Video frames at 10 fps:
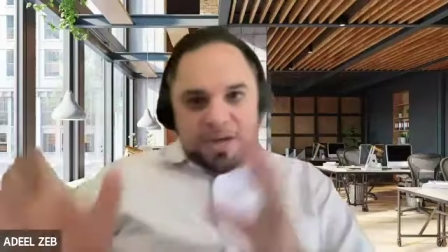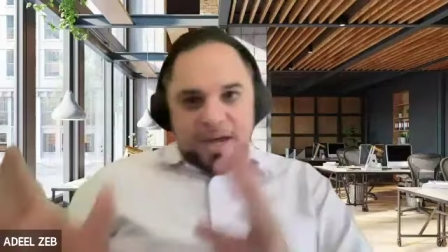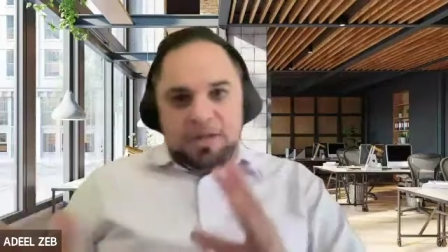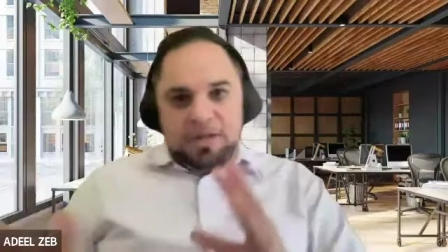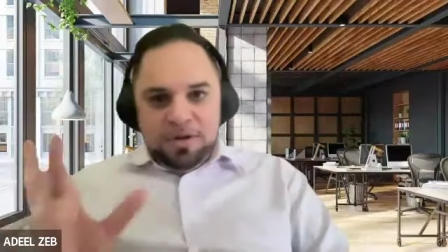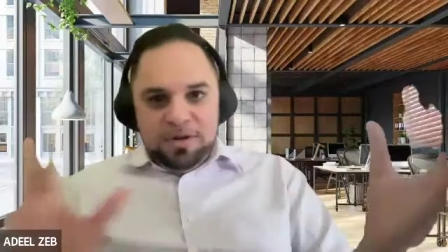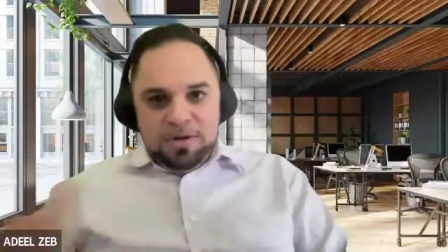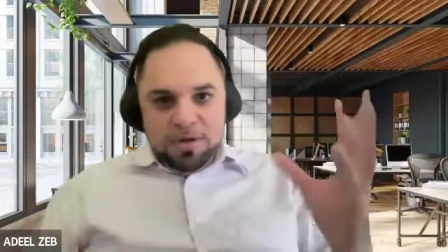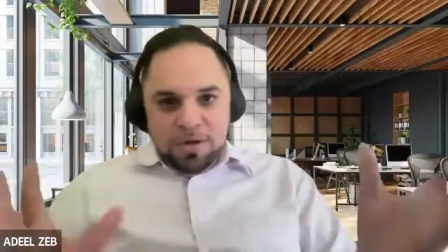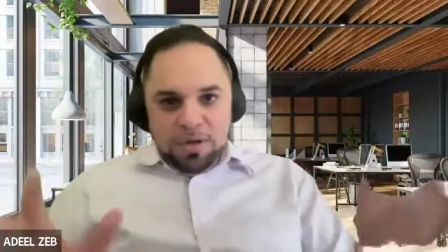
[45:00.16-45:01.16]
childhood and
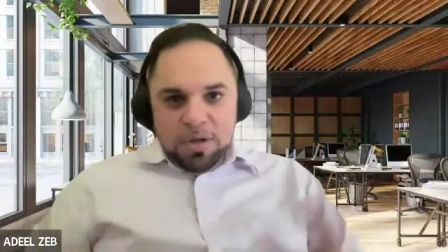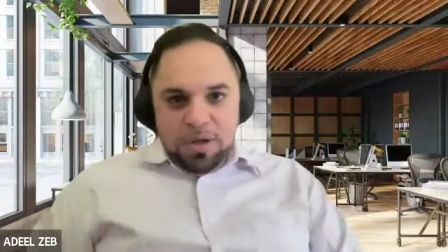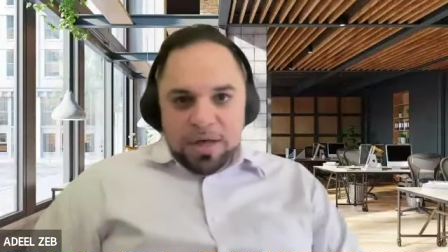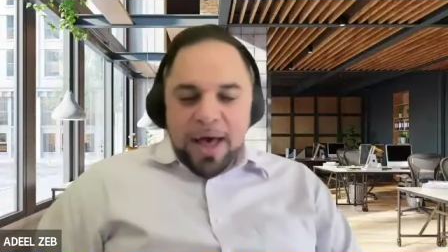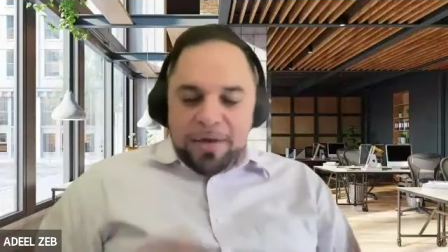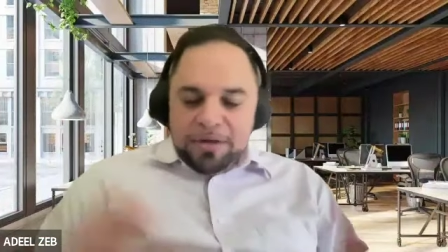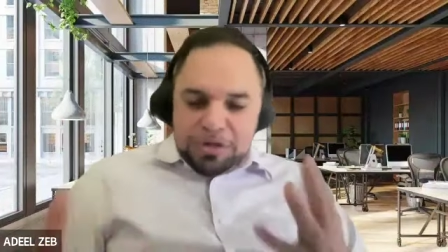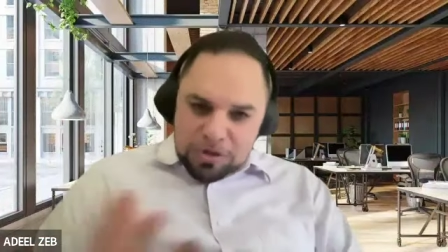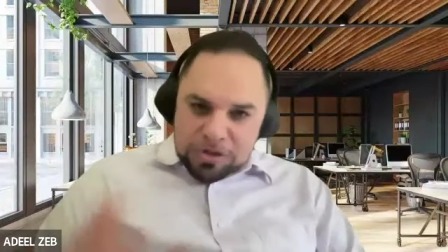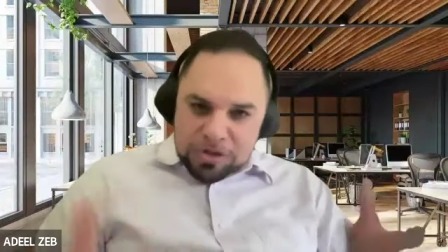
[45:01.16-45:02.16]
and how you
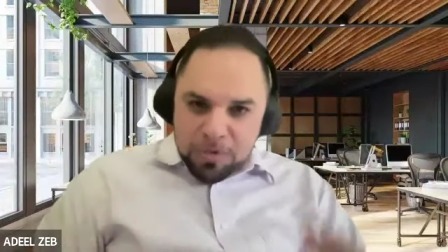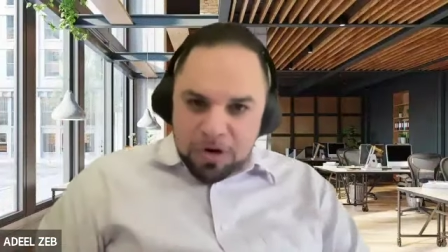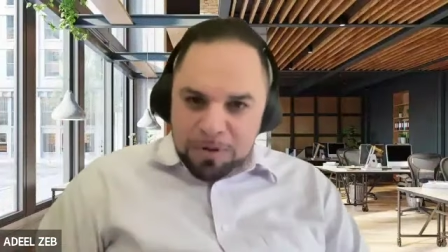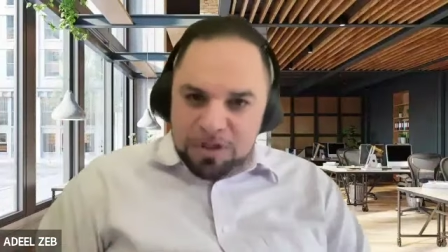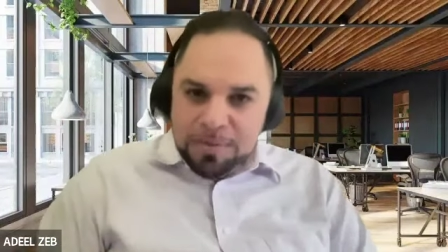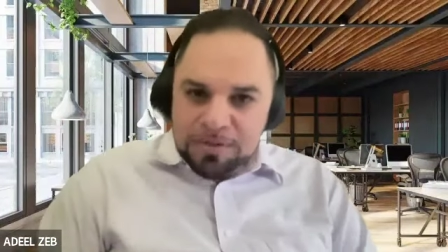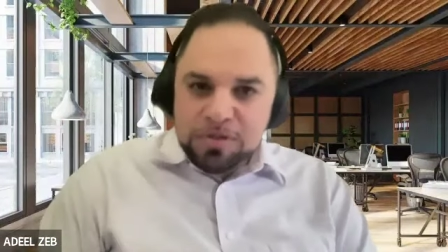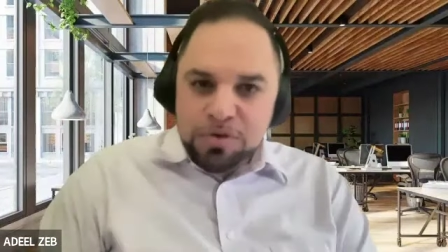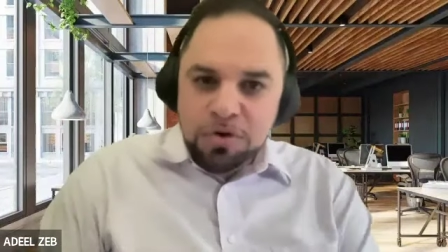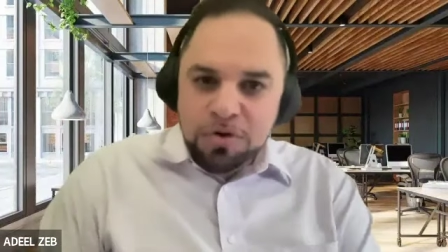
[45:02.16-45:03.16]
choose to where put them in
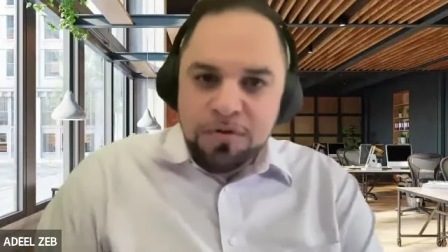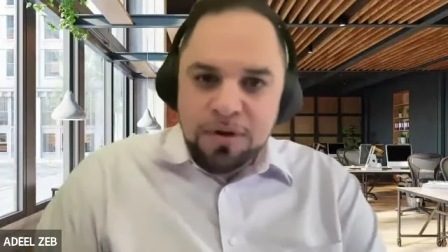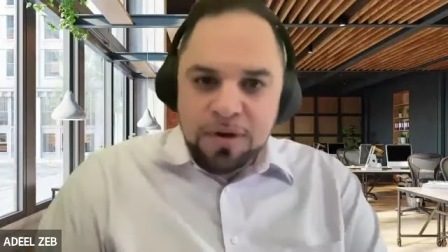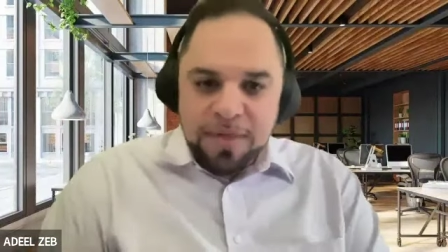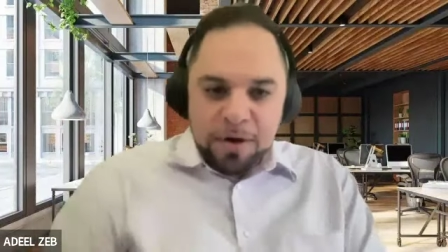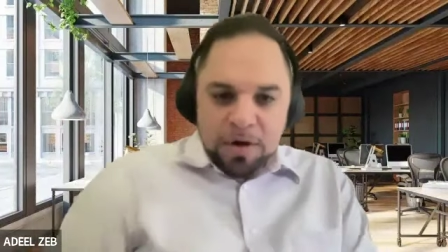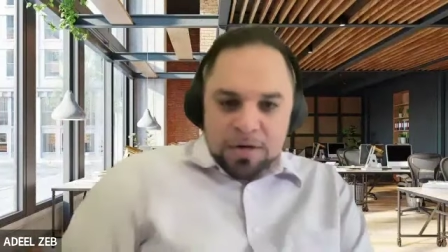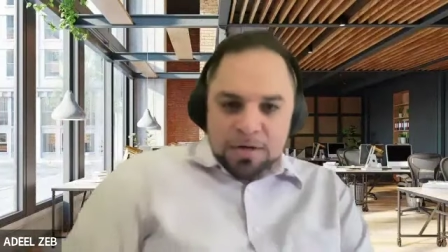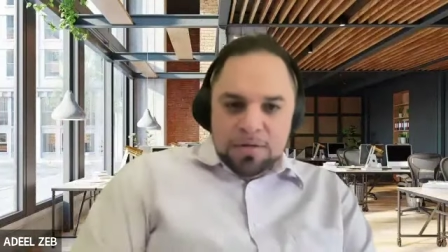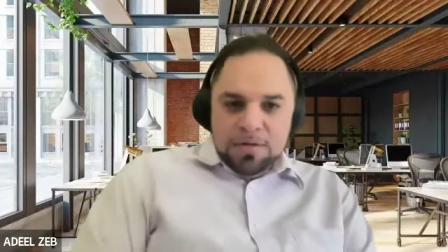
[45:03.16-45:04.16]
school in that regard.